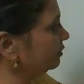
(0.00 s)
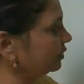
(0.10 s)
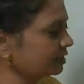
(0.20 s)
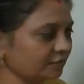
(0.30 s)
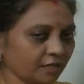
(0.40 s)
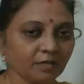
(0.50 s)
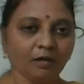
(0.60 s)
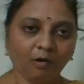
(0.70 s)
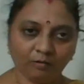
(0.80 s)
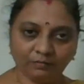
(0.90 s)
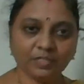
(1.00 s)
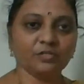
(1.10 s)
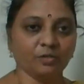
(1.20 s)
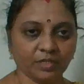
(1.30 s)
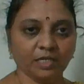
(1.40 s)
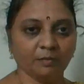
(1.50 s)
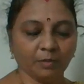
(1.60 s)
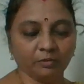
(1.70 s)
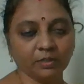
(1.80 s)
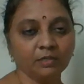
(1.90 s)
First always talking
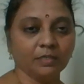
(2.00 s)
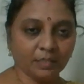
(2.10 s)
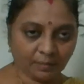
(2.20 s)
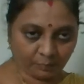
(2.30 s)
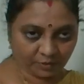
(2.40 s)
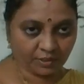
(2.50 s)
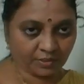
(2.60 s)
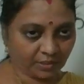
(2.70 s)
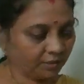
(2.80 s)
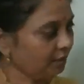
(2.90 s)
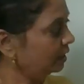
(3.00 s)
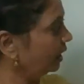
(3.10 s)
about the position,